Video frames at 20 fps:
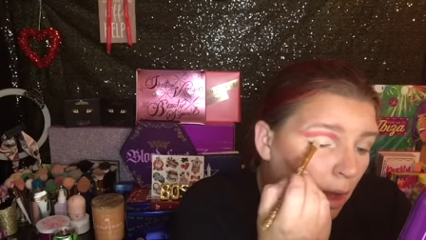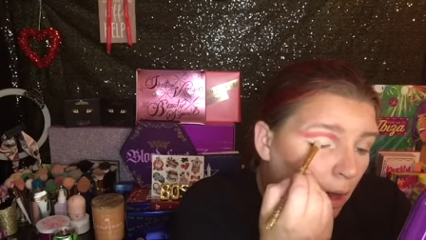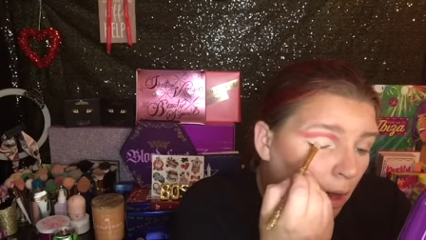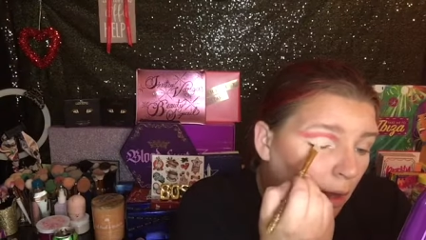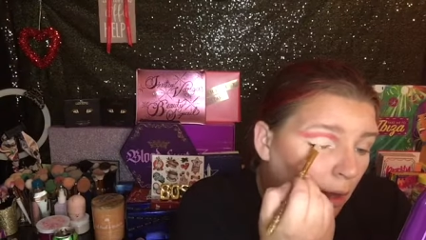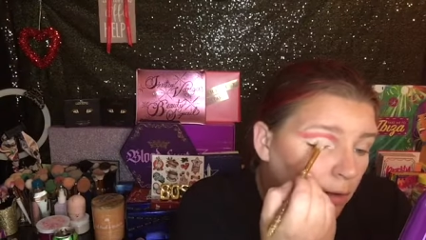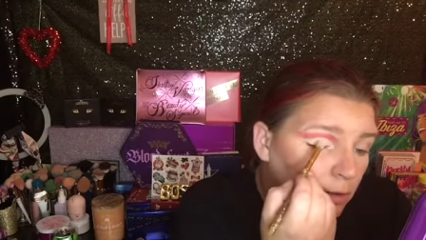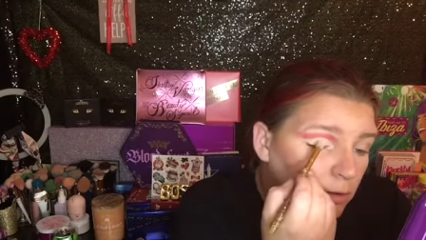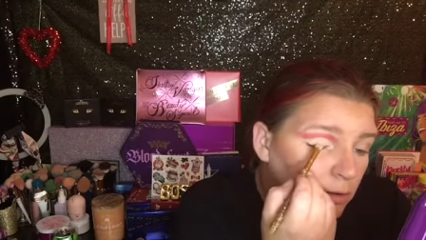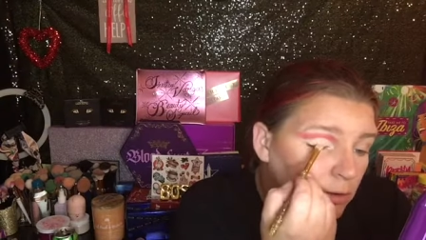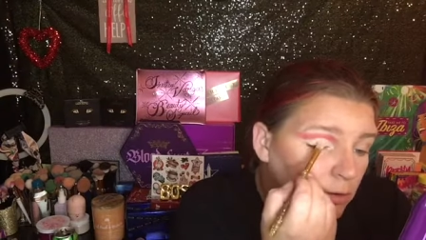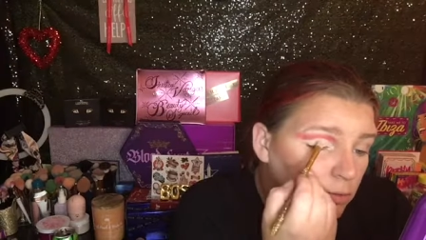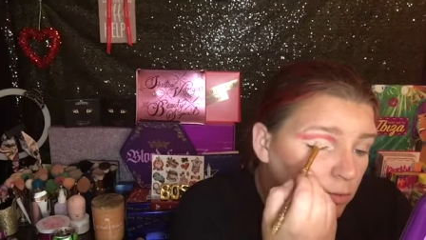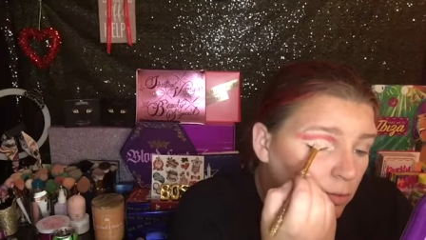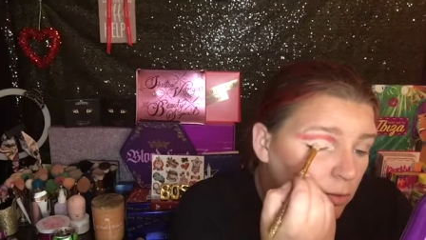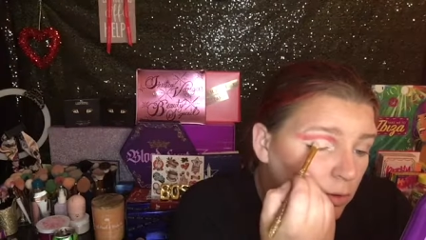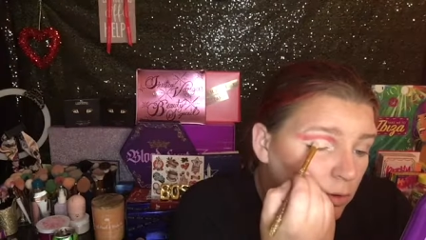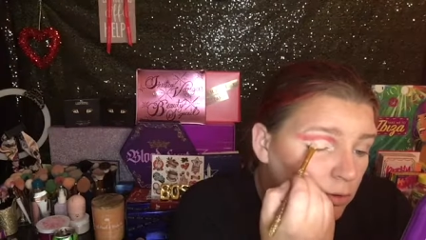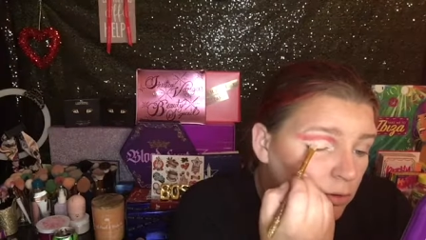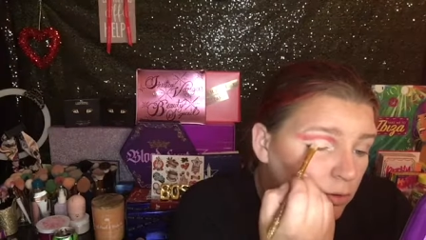I just
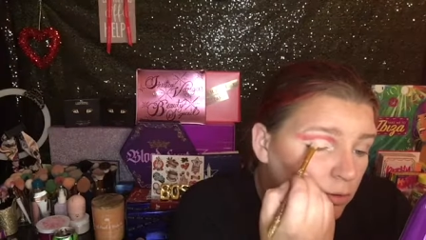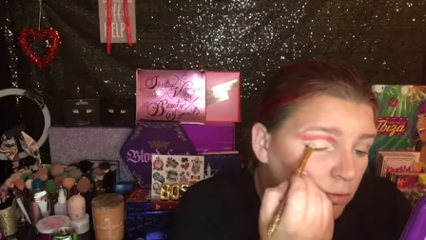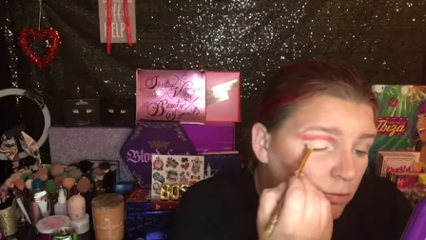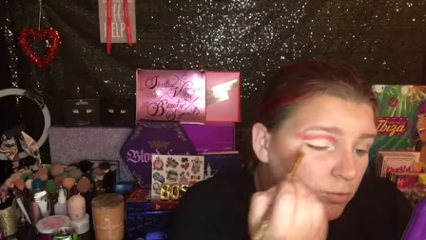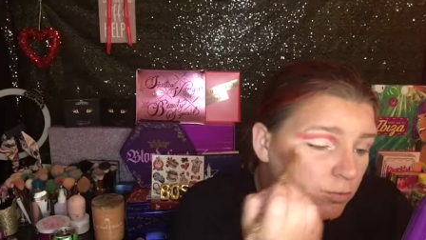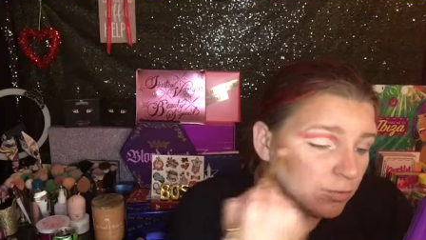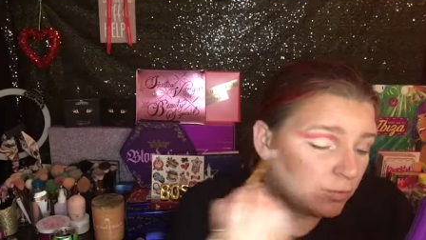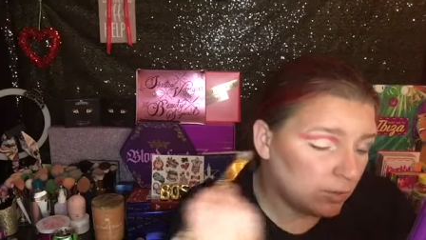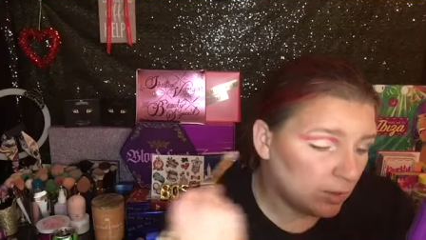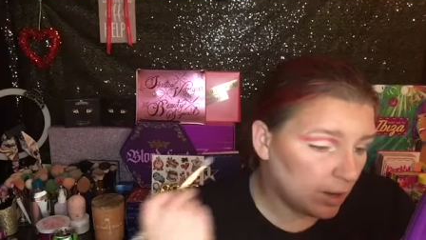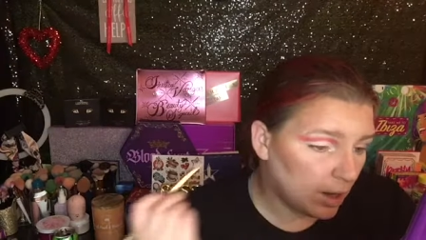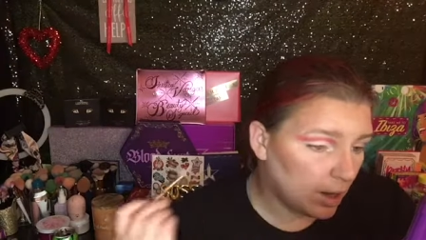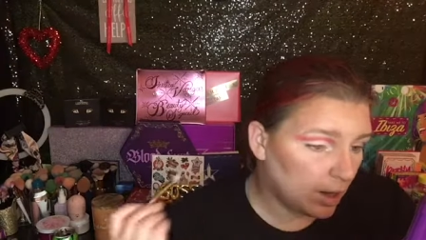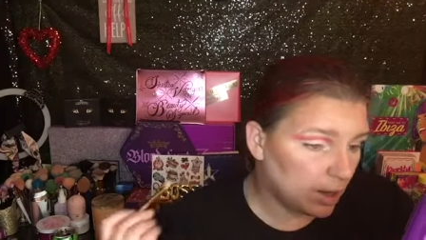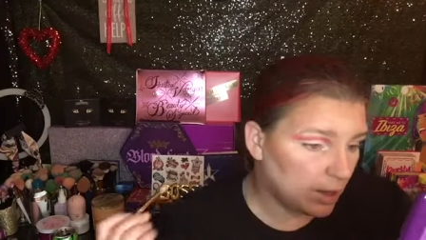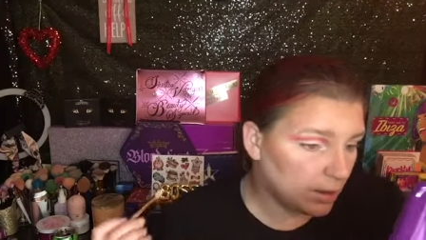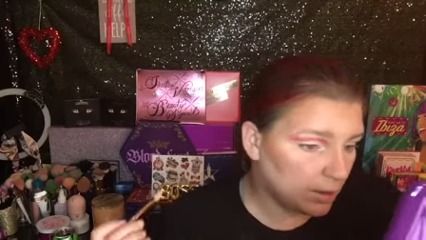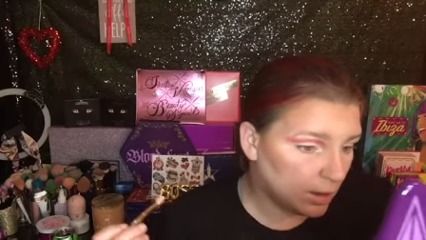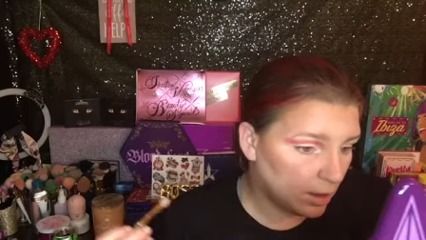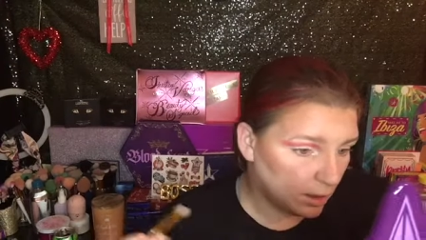want to
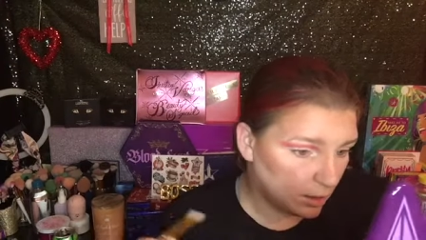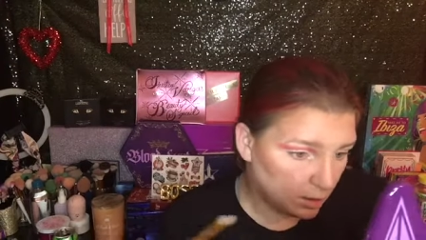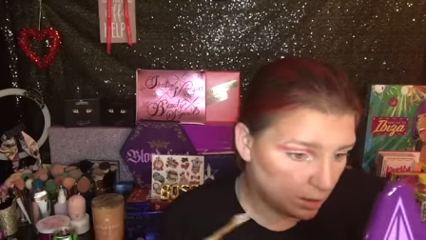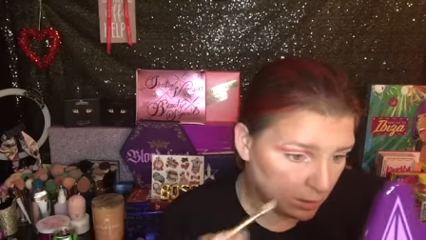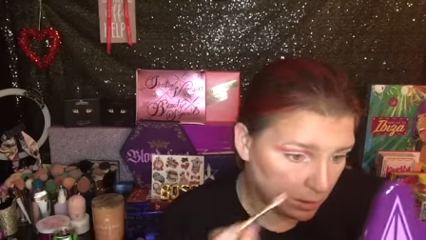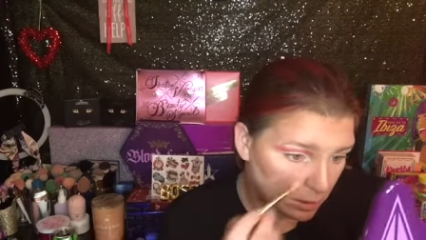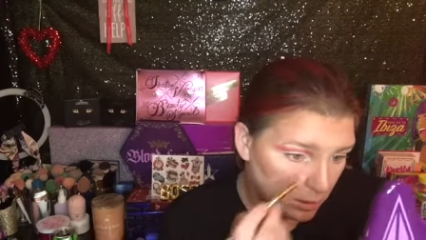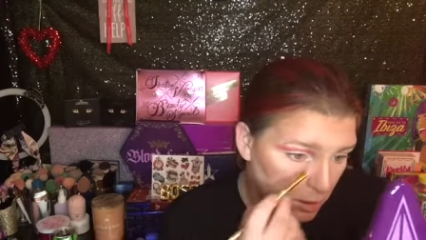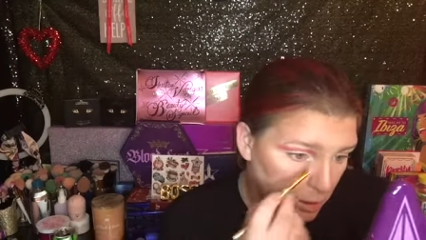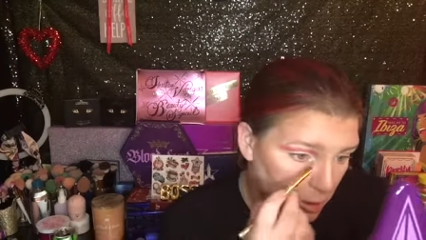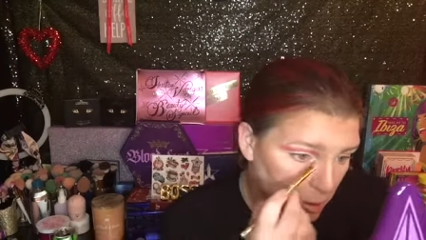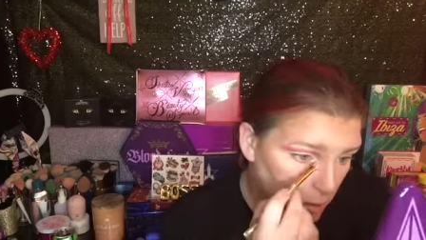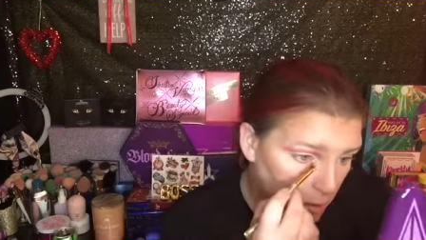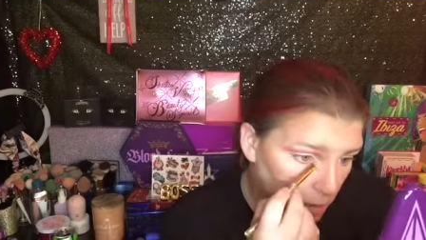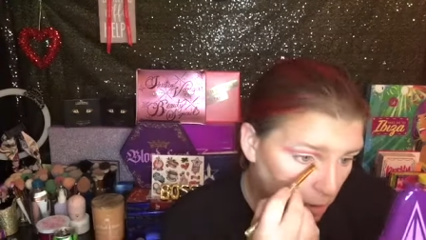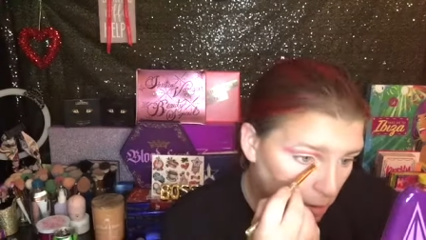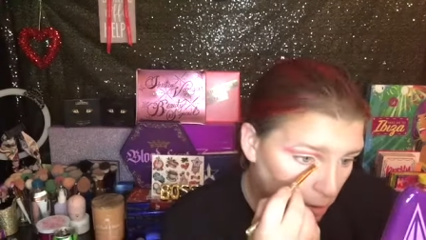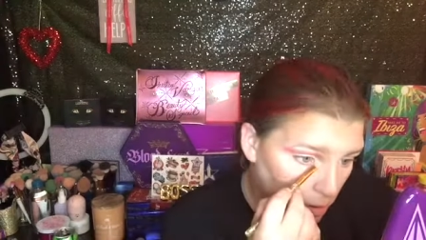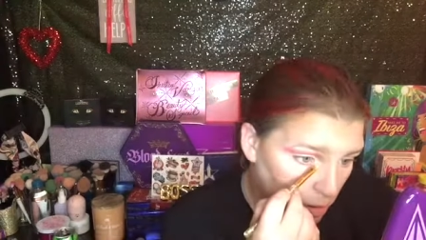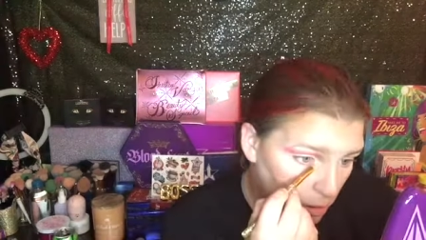flatten that
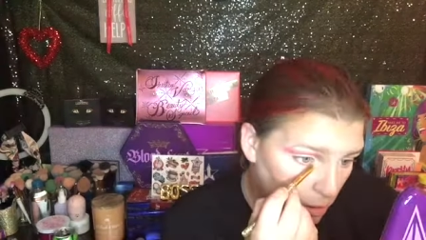concealer.